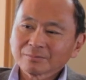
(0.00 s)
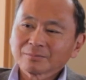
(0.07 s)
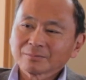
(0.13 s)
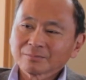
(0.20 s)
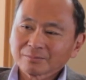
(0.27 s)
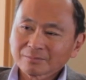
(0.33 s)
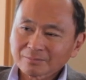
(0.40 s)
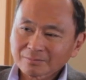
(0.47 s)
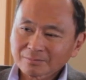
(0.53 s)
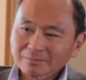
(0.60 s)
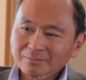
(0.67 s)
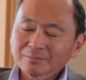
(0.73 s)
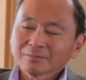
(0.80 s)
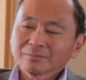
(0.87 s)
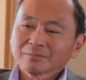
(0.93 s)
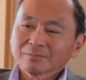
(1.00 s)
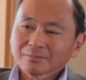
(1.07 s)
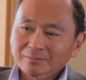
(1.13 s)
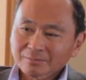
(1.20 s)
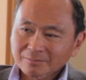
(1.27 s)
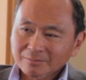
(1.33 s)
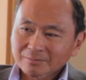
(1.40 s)
in these
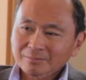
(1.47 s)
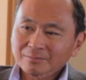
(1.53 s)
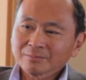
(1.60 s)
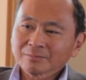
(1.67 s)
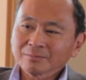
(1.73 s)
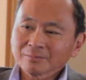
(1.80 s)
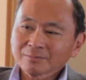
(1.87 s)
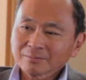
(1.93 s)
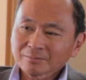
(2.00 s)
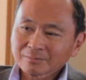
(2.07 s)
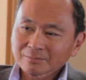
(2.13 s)
accounts, but